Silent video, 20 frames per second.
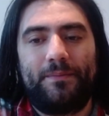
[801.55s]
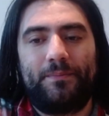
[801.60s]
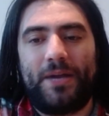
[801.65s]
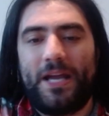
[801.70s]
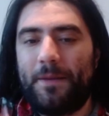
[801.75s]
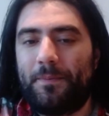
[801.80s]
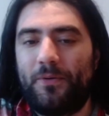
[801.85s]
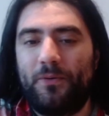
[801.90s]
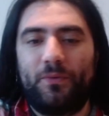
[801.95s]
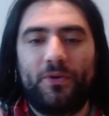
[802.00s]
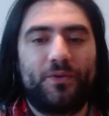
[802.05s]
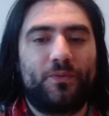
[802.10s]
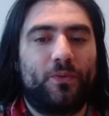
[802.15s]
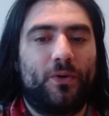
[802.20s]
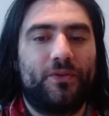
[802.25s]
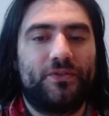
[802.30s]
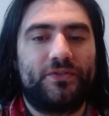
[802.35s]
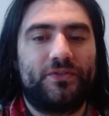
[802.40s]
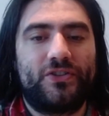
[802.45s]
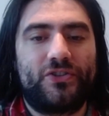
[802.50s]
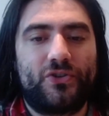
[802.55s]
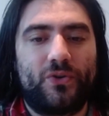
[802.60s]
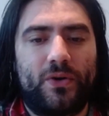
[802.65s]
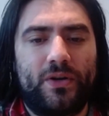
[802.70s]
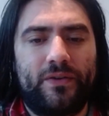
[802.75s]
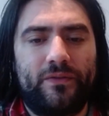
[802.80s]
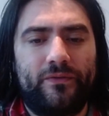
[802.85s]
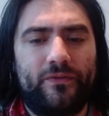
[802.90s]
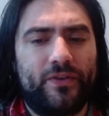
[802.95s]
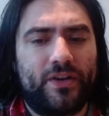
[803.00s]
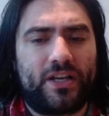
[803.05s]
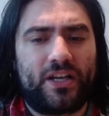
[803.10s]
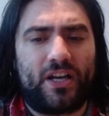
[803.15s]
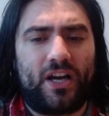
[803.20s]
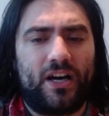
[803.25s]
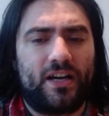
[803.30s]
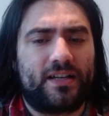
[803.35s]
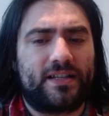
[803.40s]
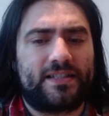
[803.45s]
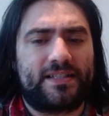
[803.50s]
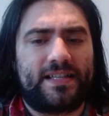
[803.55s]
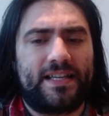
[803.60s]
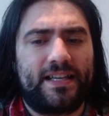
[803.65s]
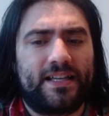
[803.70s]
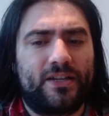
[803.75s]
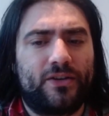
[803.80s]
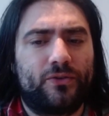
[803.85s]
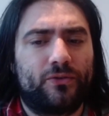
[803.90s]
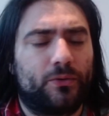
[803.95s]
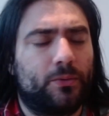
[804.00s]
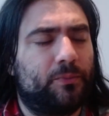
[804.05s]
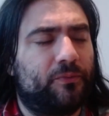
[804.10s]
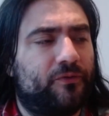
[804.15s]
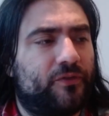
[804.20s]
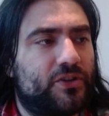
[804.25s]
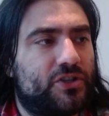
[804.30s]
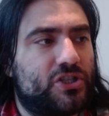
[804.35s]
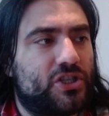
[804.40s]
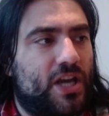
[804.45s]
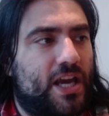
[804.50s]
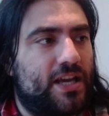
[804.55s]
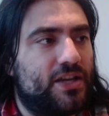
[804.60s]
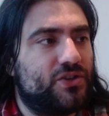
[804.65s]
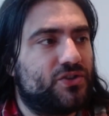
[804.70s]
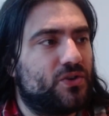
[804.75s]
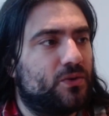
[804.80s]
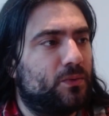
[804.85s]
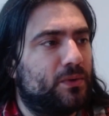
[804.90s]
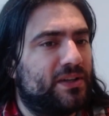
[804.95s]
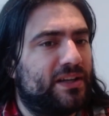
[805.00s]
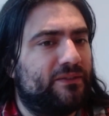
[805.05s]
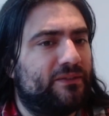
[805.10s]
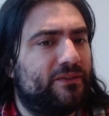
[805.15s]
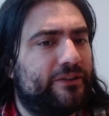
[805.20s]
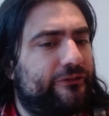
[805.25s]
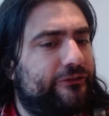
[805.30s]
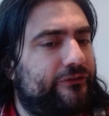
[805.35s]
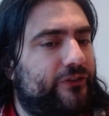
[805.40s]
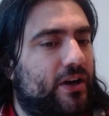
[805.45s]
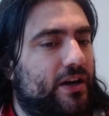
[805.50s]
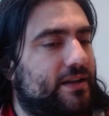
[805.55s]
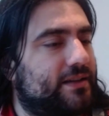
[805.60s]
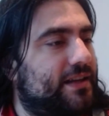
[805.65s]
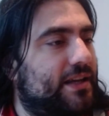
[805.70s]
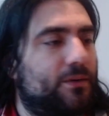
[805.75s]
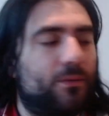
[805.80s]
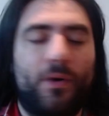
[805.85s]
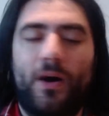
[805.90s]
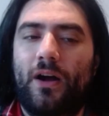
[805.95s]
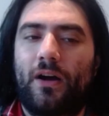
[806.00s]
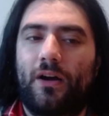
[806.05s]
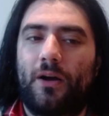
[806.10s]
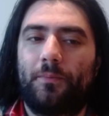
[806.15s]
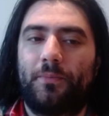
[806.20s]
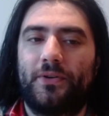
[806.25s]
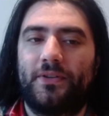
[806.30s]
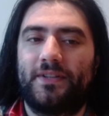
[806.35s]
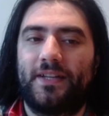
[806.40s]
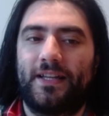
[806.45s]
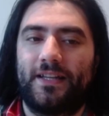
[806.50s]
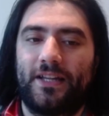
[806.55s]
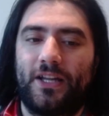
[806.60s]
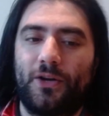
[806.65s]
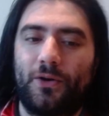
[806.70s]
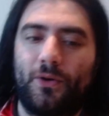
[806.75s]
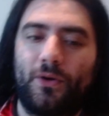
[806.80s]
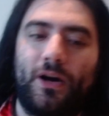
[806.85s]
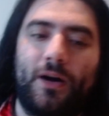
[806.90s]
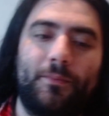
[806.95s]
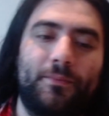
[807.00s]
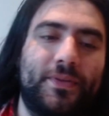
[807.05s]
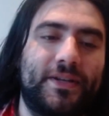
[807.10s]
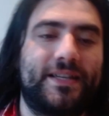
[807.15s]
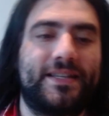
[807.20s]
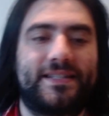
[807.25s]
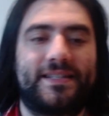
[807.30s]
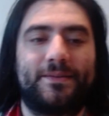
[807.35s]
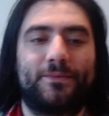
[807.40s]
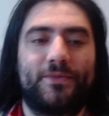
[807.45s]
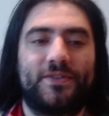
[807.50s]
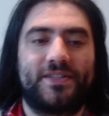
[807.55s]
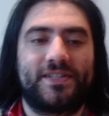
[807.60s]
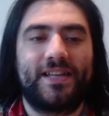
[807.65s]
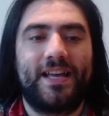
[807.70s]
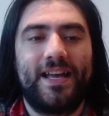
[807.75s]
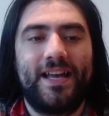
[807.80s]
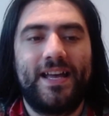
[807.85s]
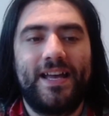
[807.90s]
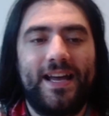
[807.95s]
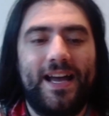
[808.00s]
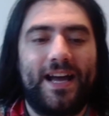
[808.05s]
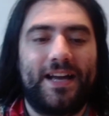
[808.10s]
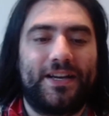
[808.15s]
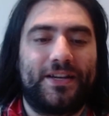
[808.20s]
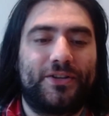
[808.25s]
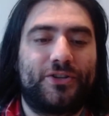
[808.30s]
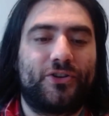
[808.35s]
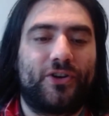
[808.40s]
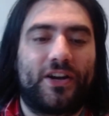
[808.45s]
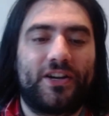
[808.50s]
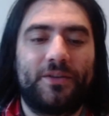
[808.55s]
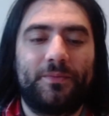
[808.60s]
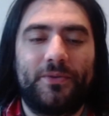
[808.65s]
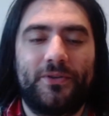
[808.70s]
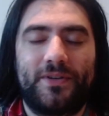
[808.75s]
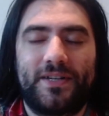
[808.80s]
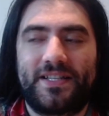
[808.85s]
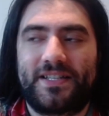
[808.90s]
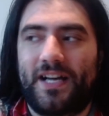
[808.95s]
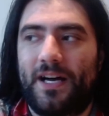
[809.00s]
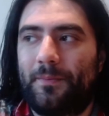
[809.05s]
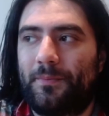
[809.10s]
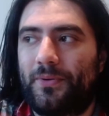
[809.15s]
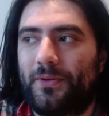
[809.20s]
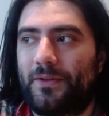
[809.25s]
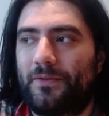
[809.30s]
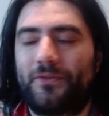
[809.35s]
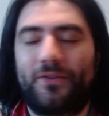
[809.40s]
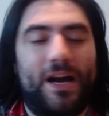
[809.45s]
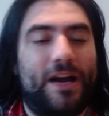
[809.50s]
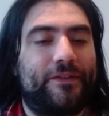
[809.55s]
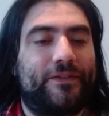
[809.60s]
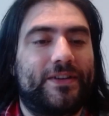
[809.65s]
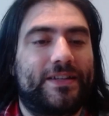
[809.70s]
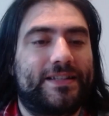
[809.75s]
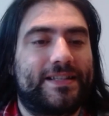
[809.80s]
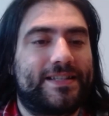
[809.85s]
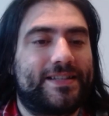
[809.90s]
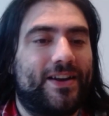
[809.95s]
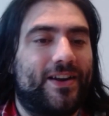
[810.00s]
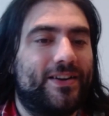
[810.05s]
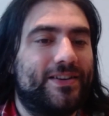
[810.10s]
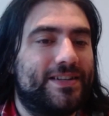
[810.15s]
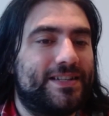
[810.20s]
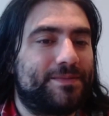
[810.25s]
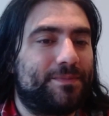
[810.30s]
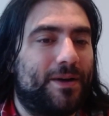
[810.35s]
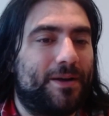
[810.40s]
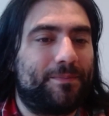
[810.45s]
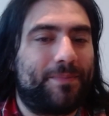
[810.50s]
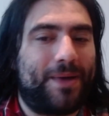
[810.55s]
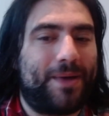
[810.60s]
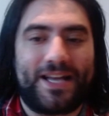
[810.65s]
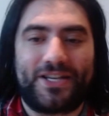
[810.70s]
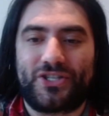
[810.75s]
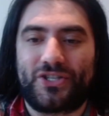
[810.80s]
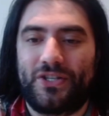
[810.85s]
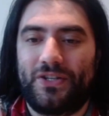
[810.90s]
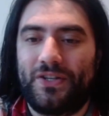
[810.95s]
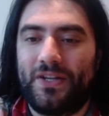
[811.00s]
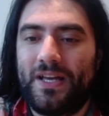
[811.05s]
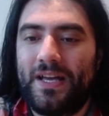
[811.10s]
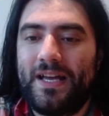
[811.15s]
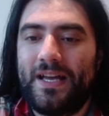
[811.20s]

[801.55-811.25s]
people would want to join the Cucktig Group for Change or whatever the fuck they were, I'll put their logo up because it was an incredible example of graphic design is my passion.